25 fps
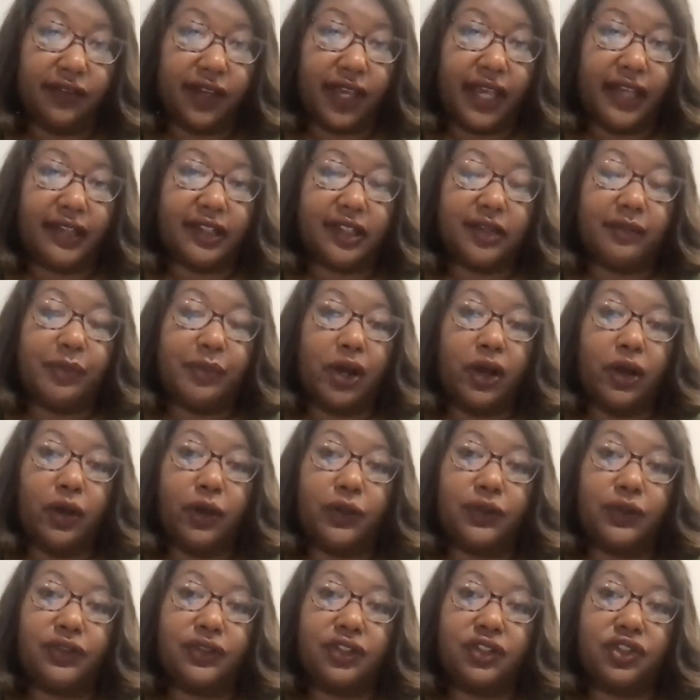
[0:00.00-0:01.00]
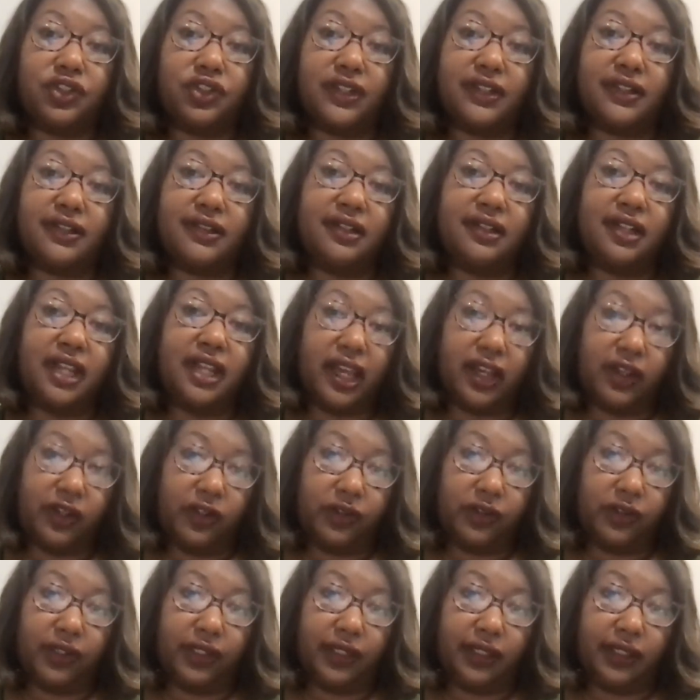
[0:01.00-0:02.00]
as opposed to just
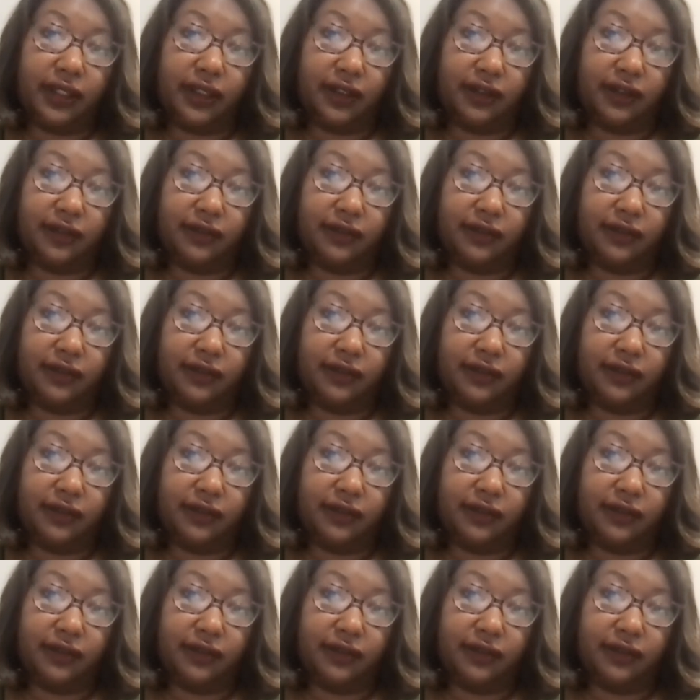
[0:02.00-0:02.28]
decorative.